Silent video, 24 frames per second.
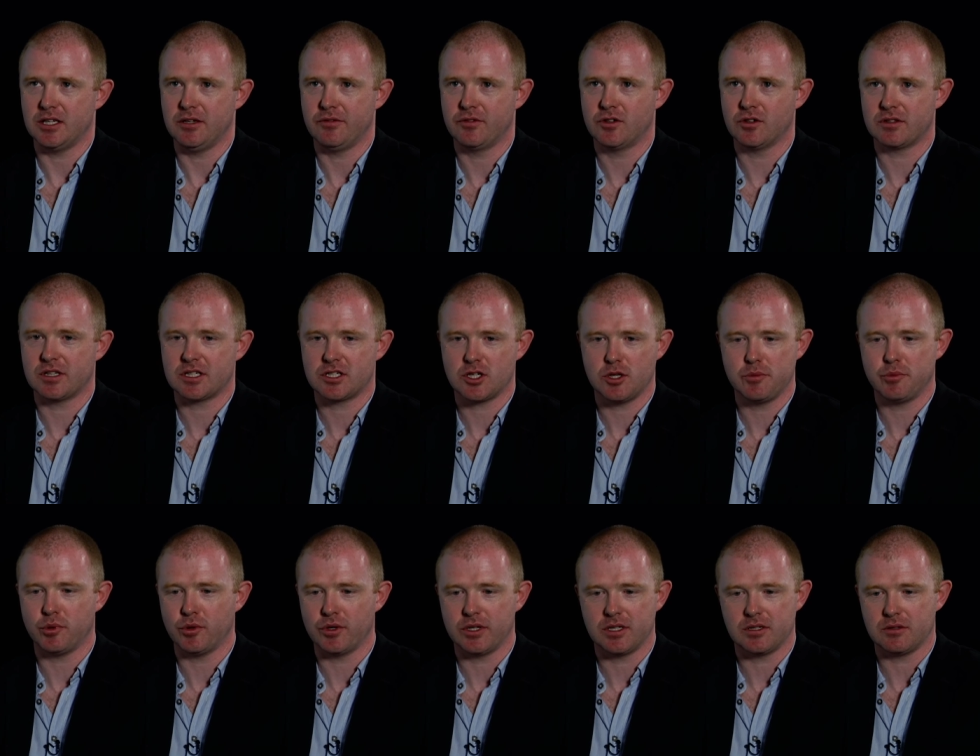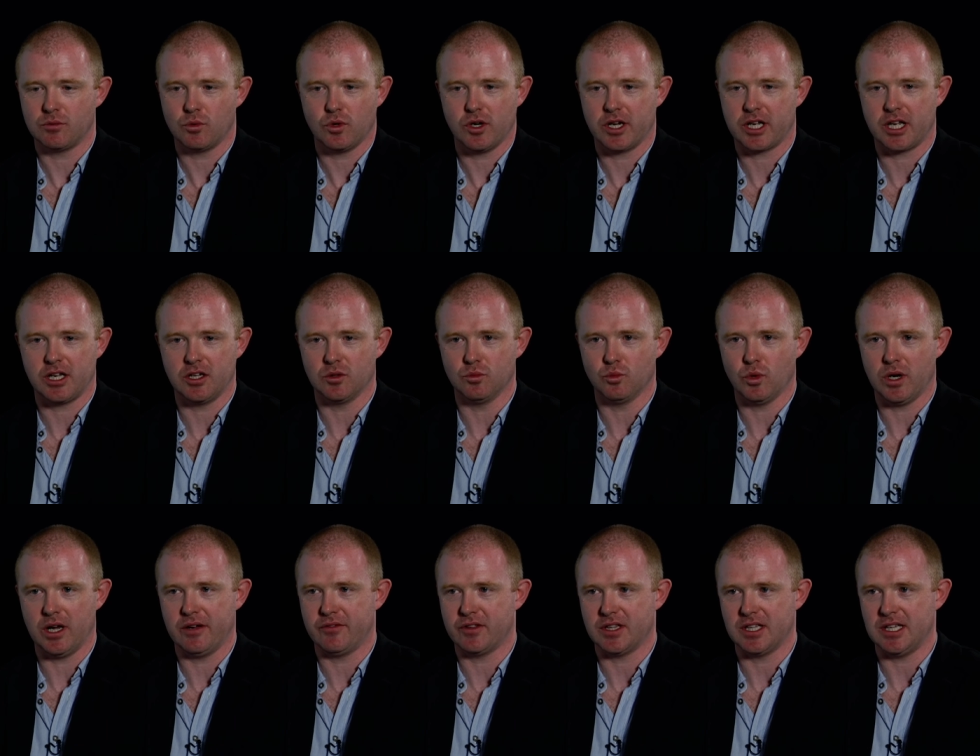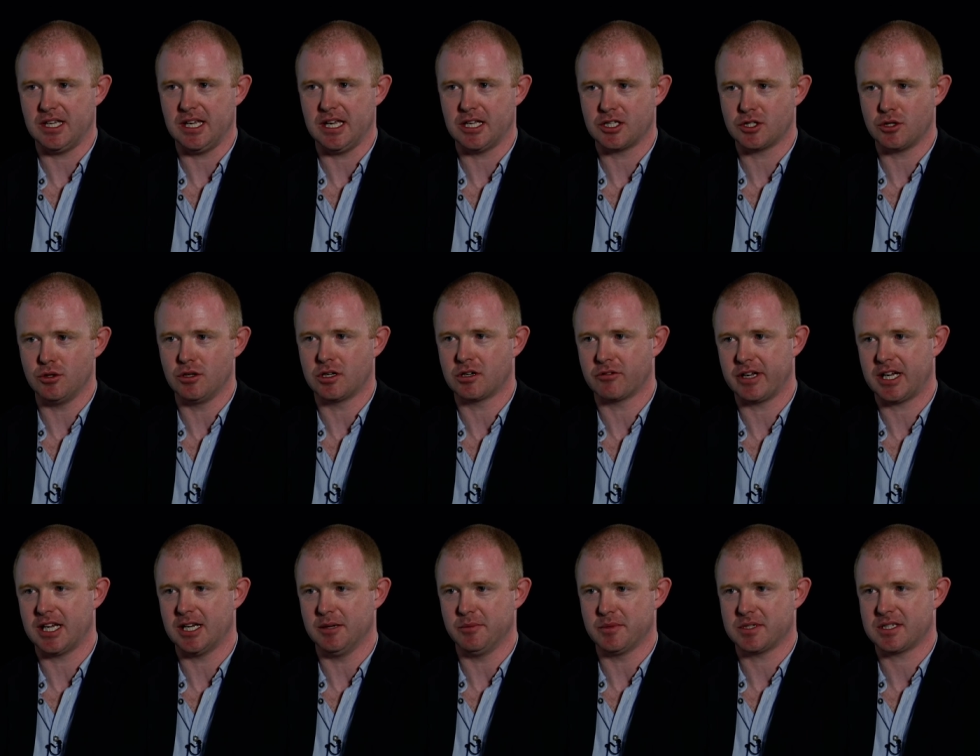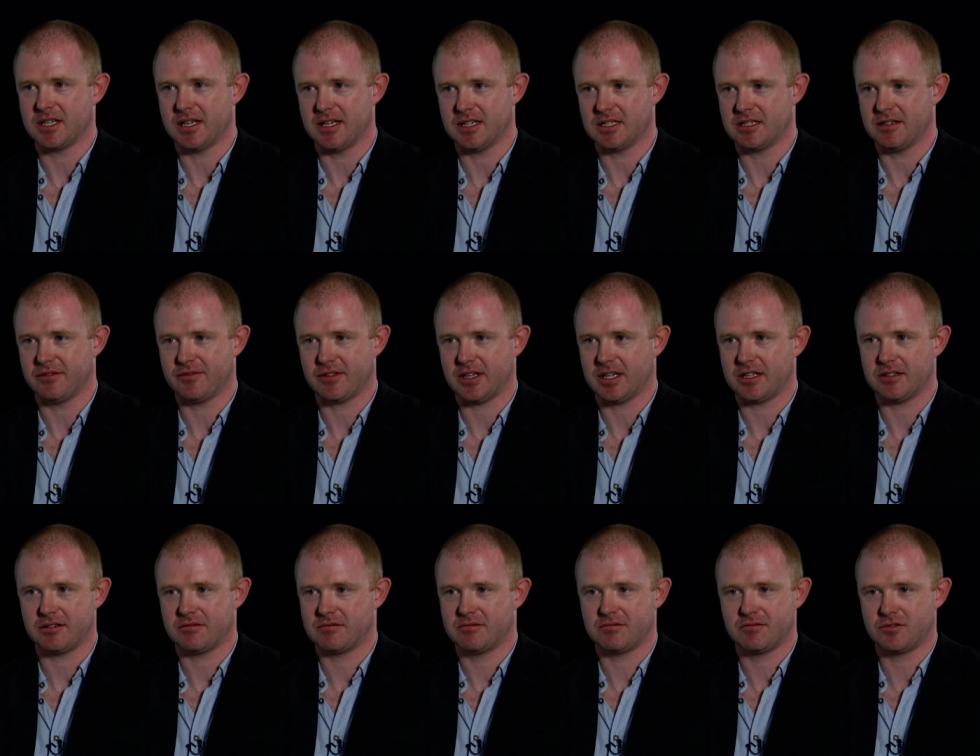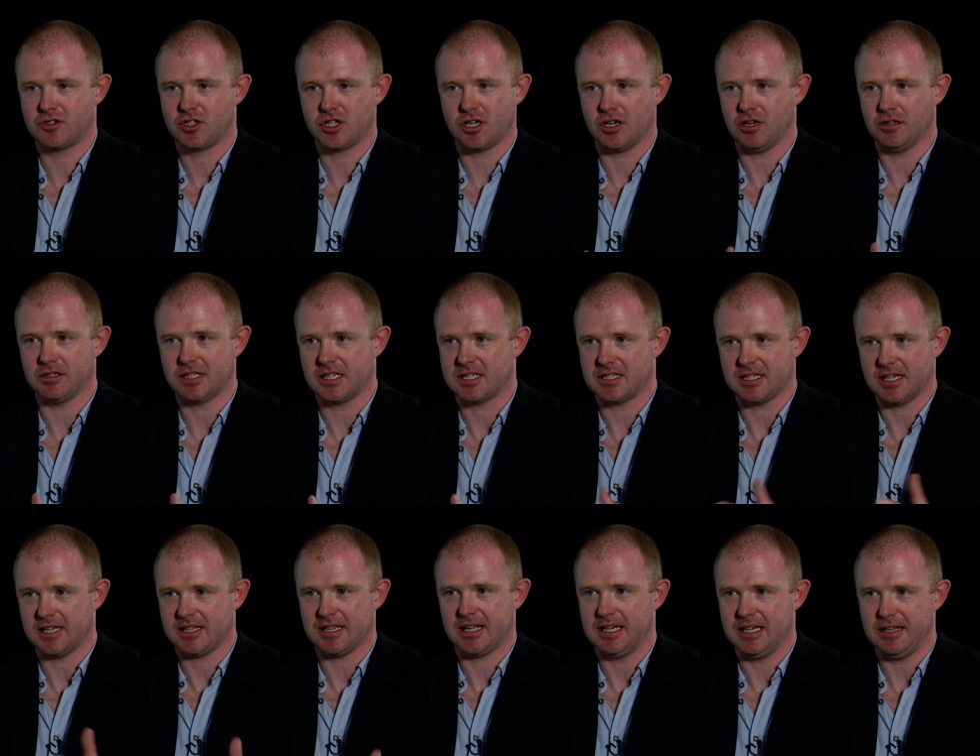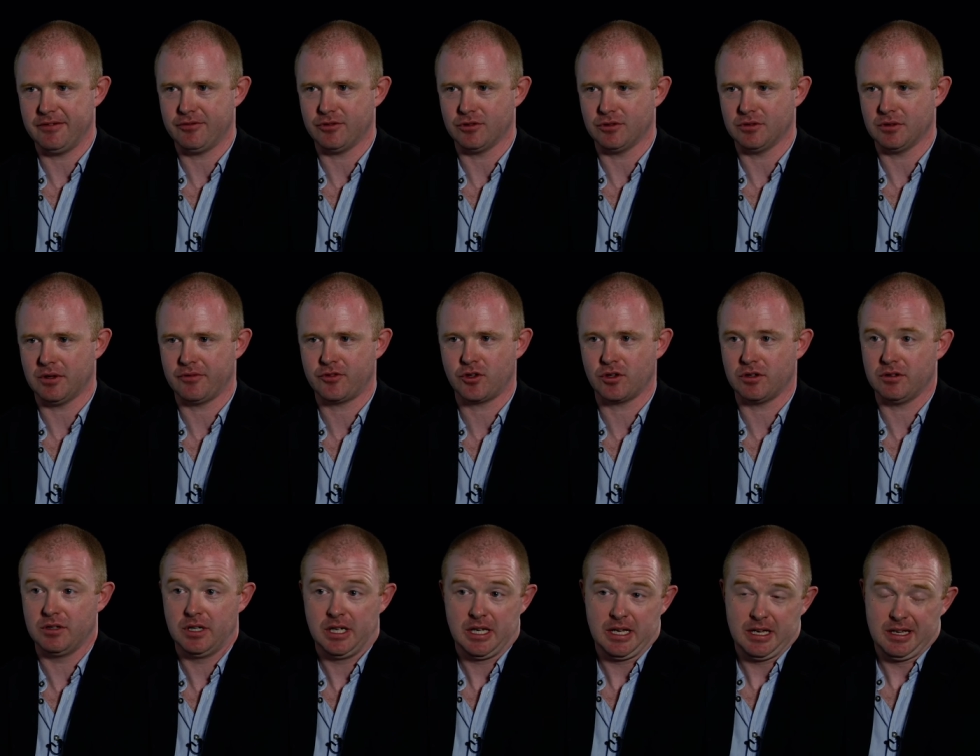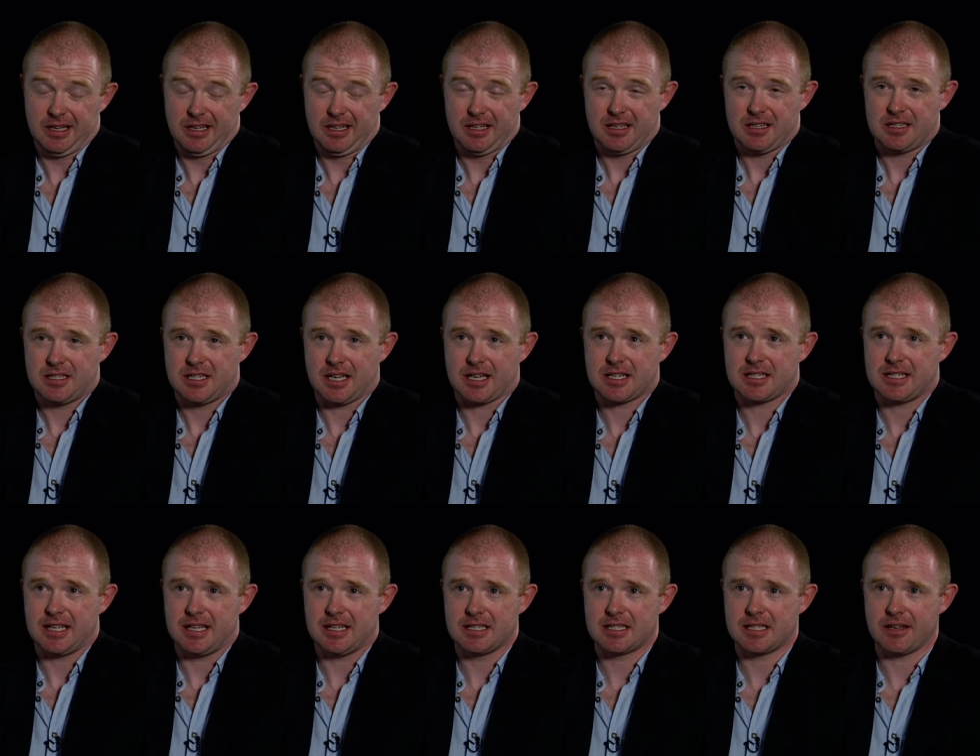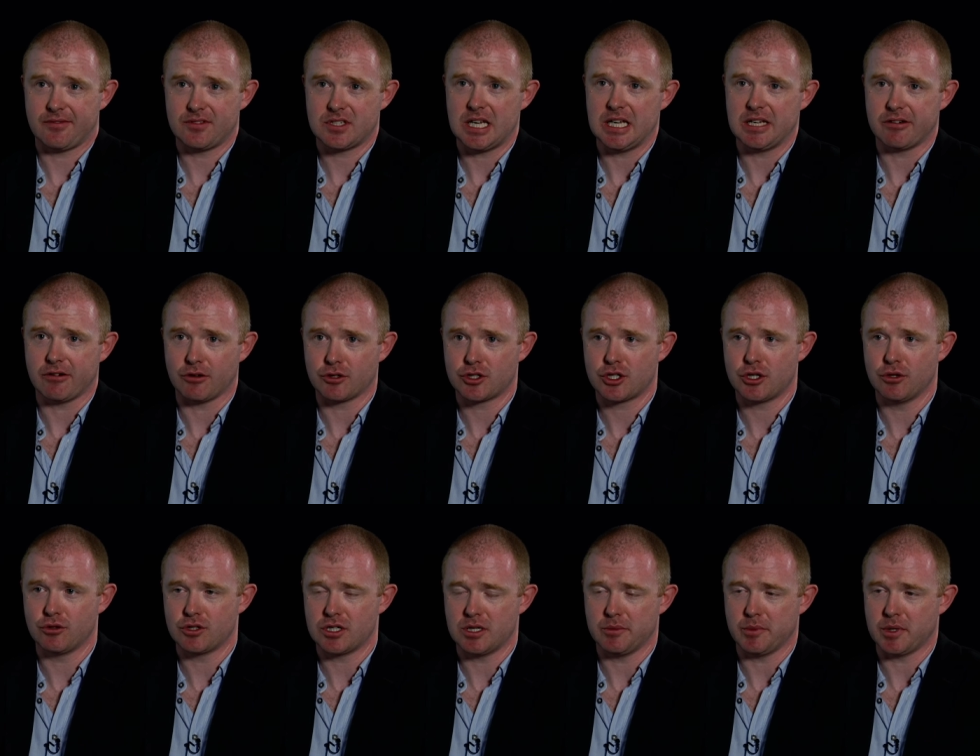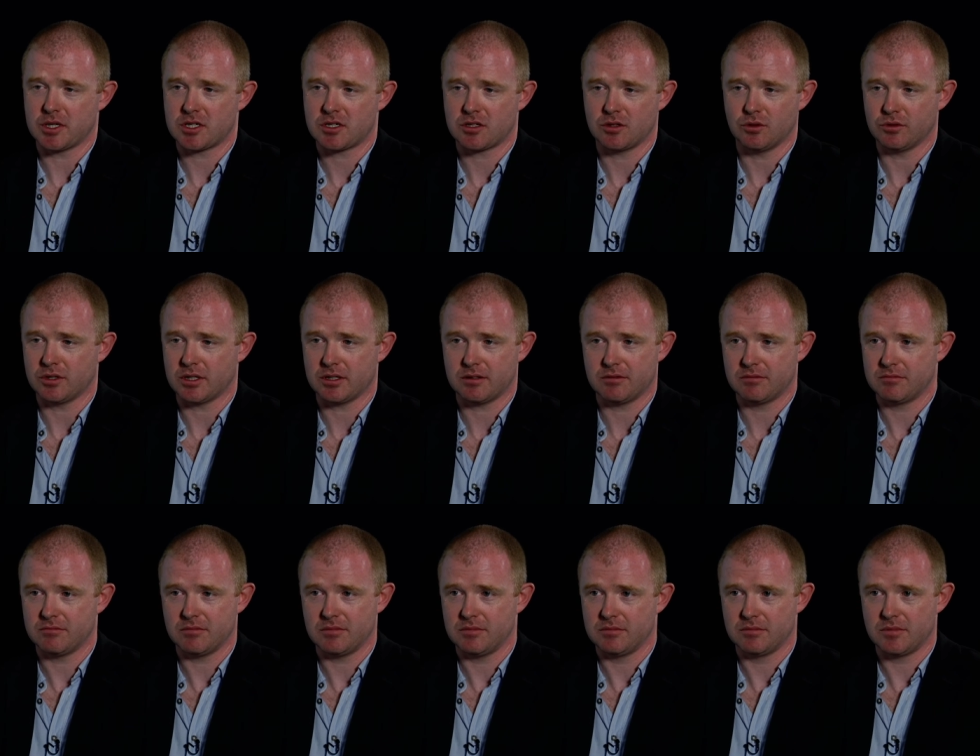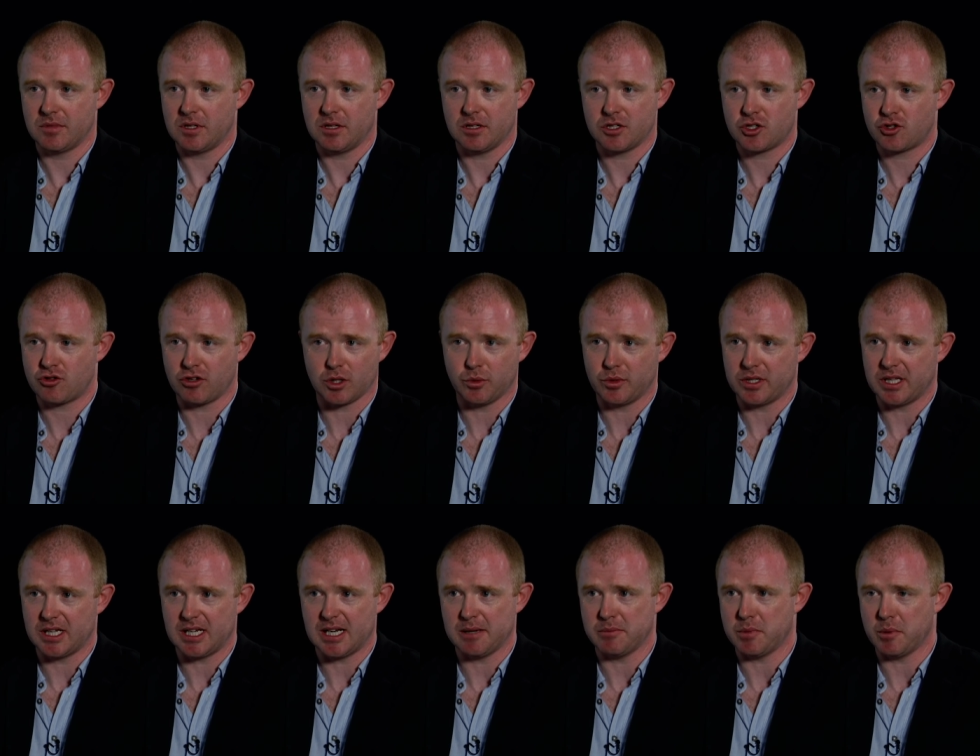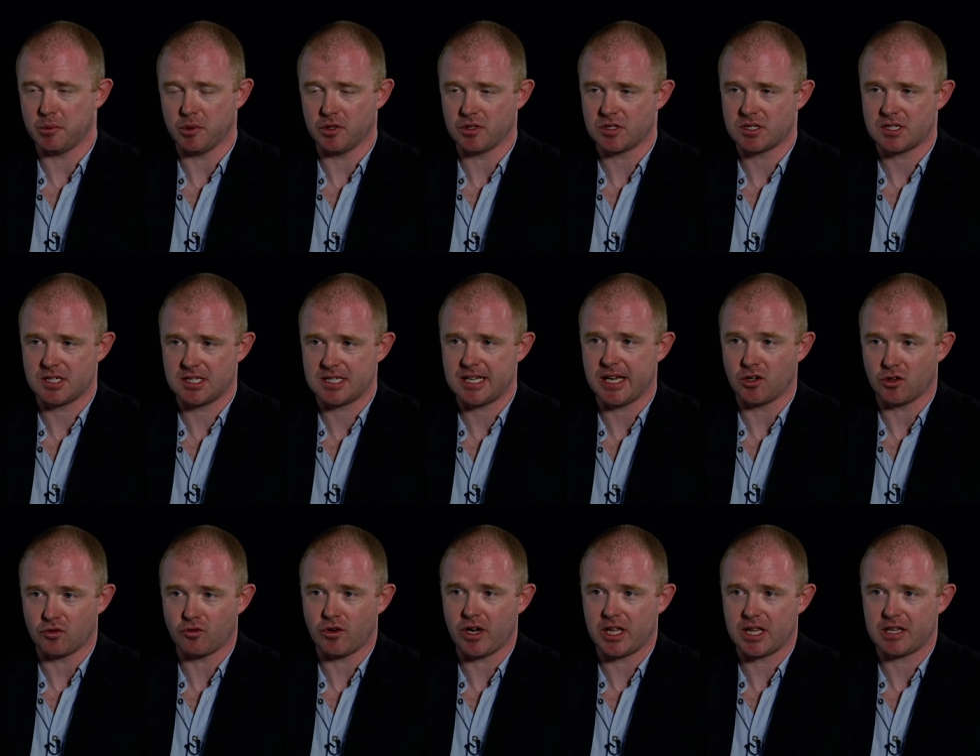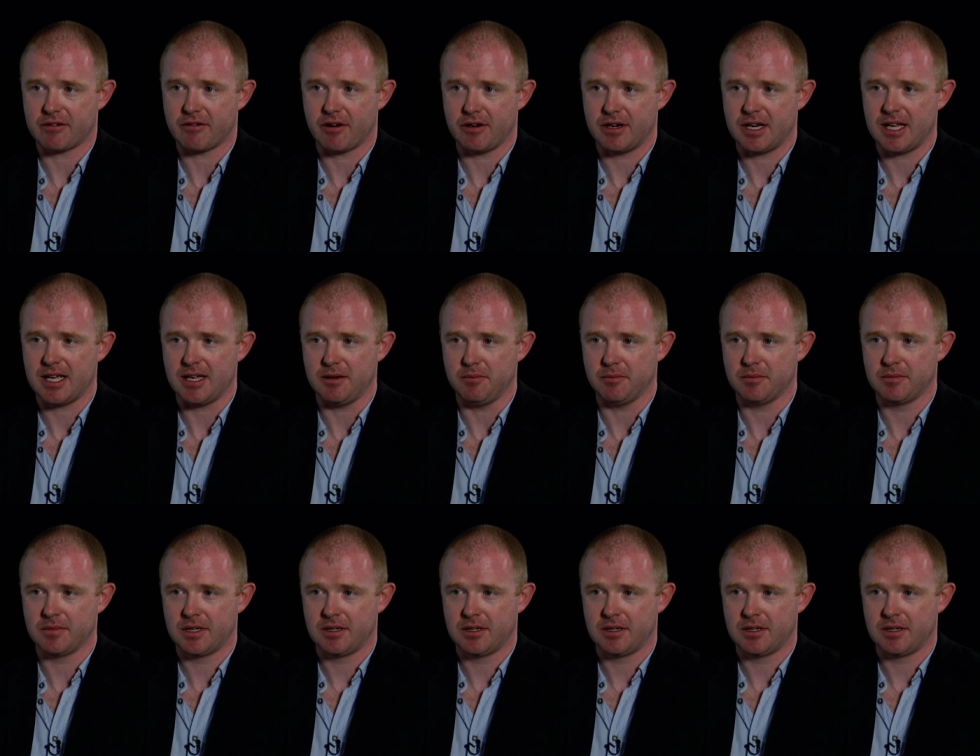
You've got, there's no point working on whatever the year two curriculum says if that child isn't at that level. I've got sixteen, seventeen-year-old children in my school that struggle with a number bonds to ten or write their own name.